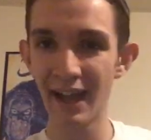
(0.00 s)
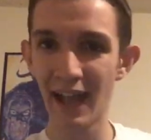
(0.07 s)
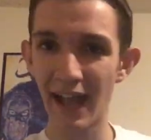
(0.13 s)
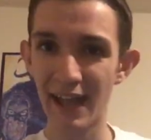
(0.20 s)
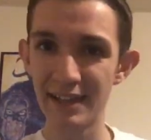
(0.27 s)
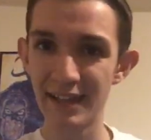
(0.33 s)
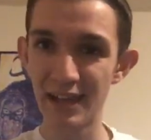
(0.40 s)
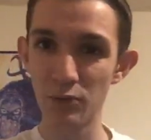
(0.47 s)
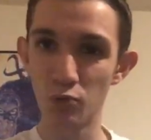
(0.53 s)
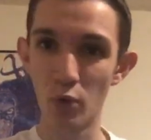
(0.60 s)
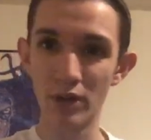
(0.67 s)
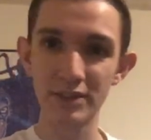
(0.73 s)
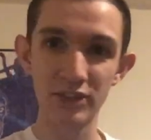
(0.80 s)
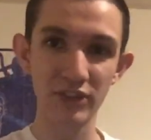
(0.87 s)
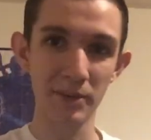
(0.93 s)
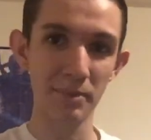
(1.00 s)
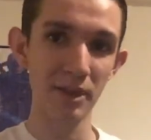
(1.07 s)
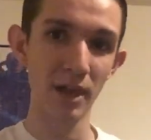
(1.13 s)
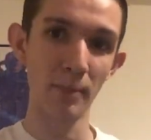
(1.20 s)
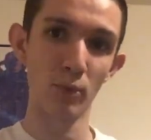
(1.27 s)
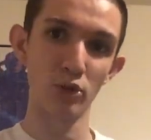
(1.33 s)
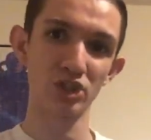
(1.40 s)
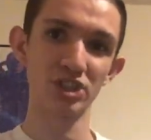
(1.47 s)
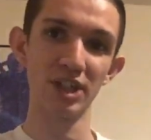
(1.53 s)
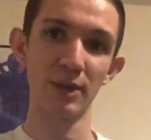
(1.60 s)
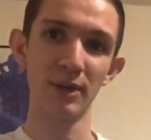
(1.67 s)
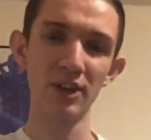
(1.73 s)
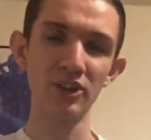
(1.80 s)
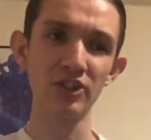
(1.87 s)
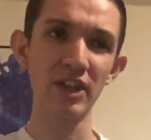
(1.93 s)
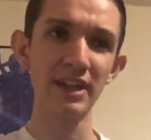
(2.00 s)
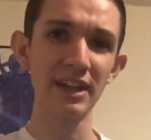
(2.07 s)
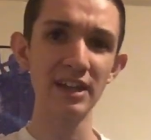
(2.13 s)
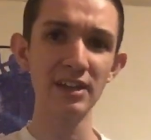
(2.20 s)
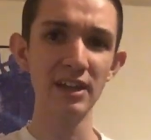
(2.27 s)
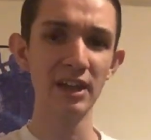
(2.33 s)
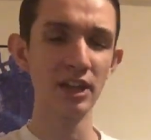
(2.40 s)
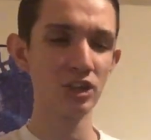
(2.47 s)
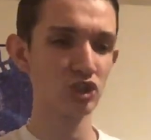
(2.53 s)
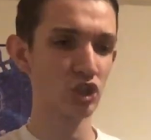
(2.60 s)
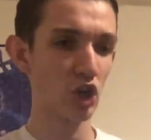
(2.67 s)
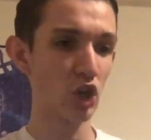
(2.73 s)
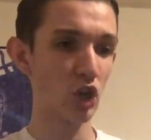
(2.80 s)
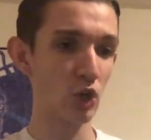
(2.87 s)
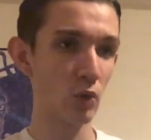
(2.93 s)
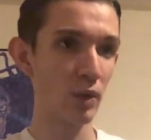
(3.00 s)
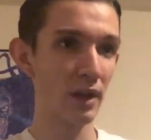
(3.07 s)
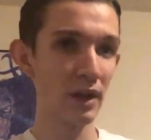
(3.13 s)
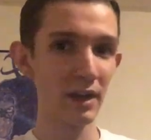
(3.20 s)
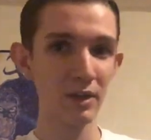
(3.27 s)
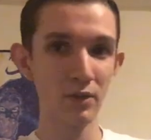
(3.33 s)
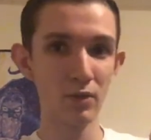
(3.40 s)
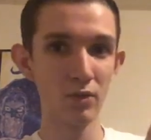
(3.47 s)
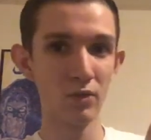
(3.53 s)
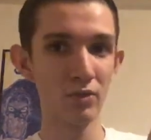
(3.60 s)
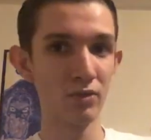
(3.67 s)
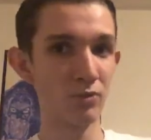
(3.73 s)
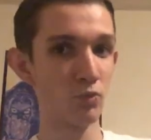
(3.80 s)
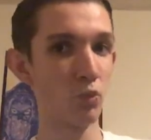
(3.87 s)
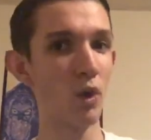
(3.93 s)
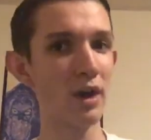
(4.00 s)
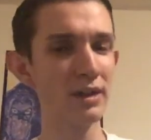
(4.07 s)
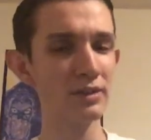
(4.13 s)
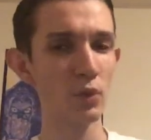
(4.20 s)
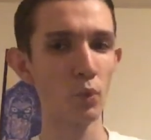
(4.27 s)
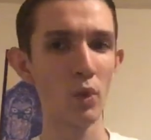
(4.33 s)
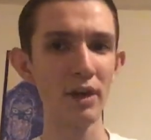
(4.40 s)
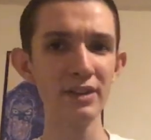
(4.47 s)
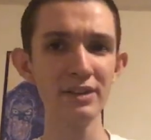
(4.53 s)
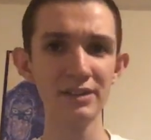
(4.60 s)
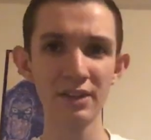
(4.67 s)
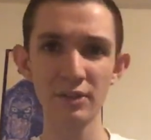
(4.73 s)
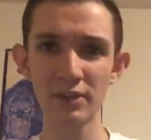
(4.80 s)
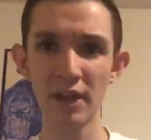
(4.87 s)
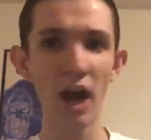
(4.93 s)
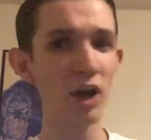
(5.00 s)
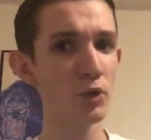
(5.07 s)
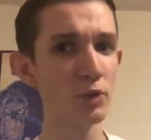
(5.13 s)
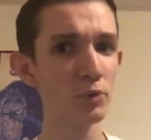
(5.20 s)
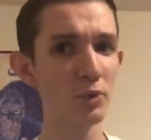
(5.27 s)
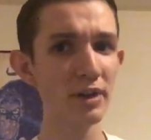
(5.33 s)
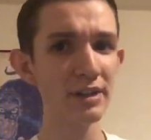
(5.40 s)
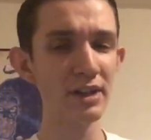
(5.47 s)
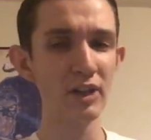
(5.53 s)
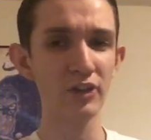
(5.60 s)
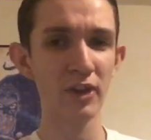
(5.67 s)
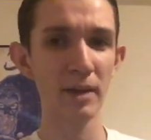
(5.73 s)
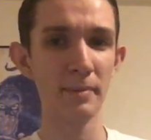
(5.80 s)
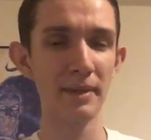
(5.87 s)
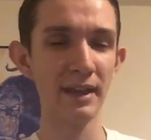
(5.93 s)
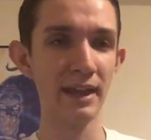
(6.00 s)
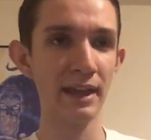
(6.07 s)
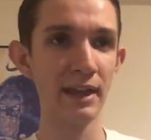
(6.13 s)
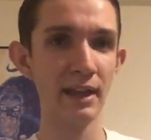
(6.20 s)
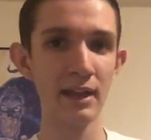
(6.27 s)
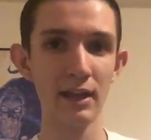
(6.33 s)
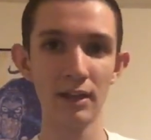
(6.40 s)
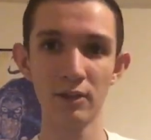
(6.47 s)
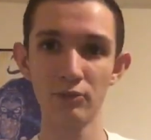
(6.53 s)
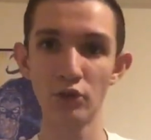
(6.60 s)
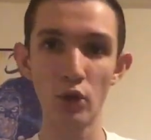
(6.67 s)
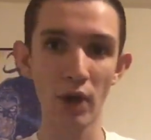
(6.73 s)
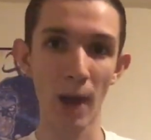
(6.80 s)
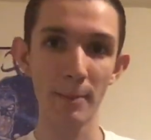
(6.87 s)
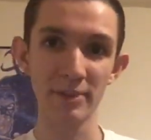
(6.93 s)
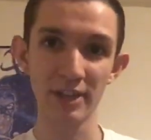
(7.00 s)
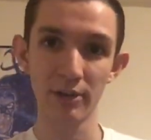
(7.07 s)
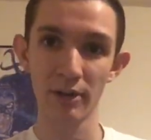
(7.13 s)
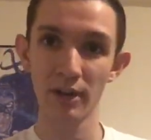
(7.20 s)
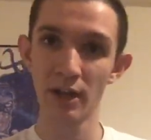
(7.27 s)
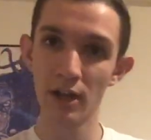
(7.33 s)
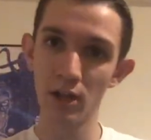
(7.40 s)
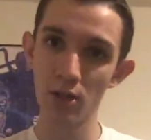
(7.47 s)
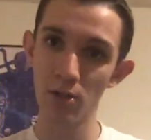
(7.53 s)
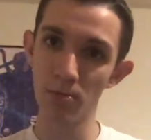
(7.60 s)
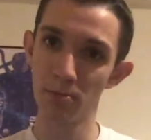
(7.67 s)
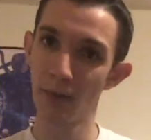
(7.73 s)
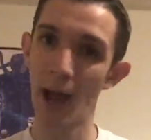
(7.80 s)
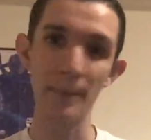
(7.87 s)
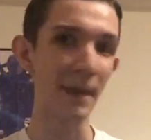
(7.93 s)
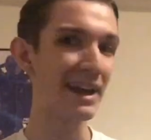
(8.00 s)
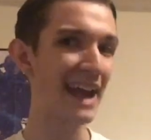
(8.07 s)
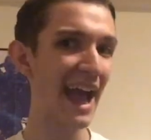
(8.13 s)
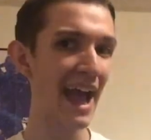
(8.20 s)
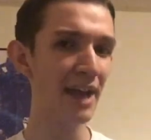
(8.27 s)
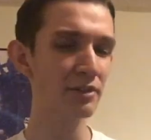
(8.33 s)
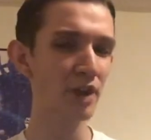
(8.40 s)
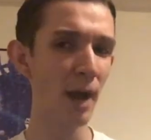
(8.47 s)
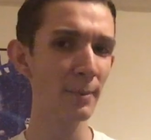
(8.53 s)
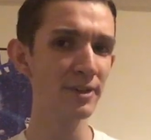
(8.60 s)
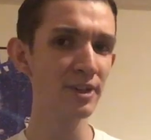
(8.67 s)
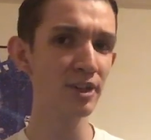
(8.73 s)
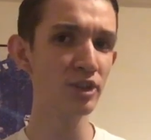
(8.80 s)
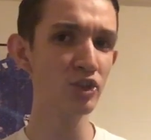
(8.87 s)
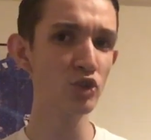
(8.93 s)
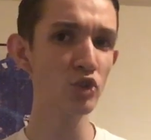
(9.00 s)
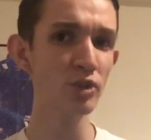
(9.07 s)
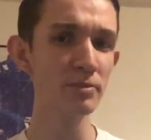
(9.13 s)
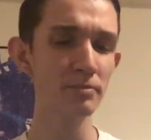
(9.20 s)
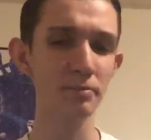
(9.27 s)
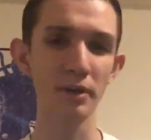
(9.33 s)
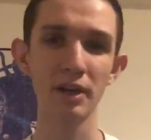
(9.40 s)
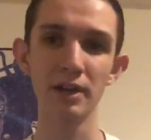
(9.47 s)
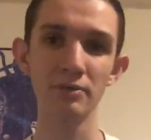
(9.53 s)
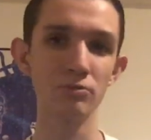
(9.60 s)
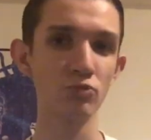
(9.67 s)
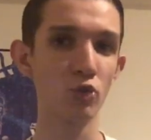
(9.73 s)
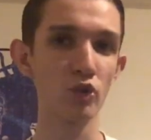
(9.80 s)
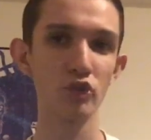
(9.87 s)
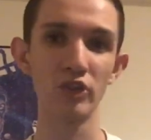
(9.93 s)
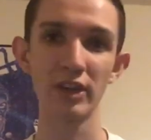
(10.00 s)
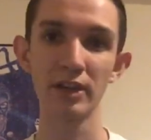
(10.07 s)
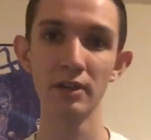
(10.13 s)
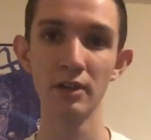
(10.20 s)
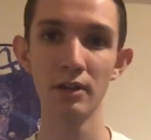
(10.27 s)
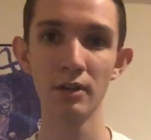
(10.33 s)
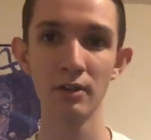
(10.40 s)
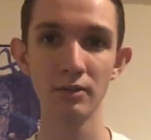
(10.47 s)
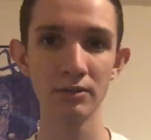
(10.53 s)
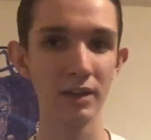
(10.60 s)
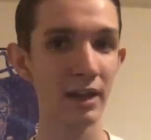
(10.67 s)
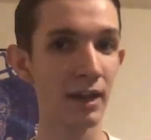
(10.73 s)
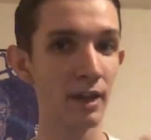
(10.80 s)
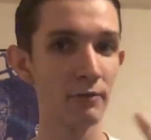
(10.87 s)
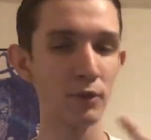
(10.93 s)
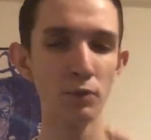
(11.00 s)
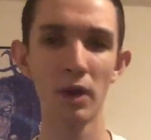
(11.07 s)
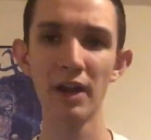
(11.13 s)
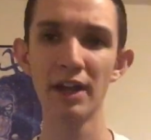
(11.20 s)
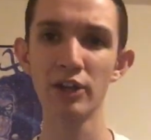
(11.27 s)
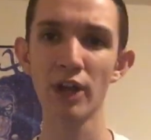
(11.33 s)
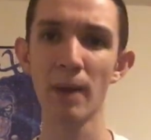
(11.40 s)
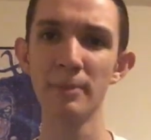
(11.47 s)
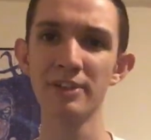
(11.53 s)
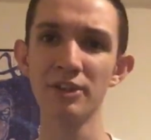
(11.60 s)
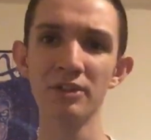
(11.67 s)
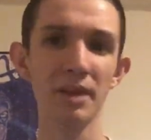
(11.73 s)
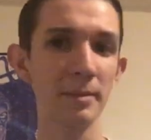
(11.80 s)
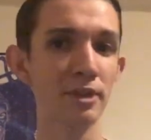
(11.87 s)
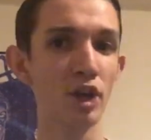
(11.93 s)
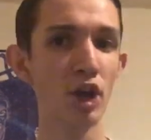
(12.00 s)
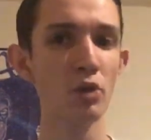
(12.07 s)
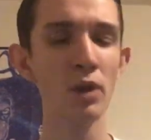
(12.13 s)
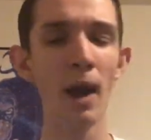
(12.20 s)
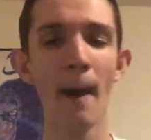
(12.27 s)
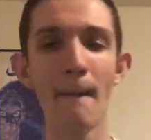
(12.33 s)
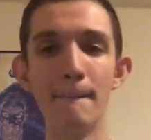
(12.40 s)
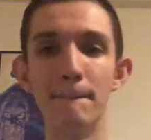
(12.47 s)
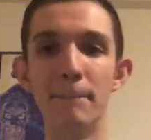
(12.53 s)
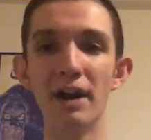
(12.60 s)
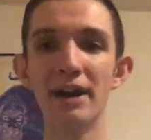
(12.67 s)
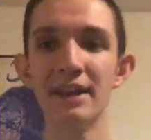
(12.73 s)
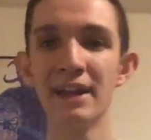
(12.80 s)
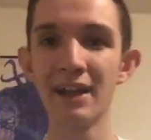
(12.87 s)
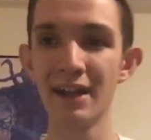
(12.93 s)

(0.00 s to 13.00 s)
And then one that's gonna be a lot more serious taken. So the awkward one is gonna be no commentary. I might add commentary to it, but we'll see. If you want to hear commentary, let me know. But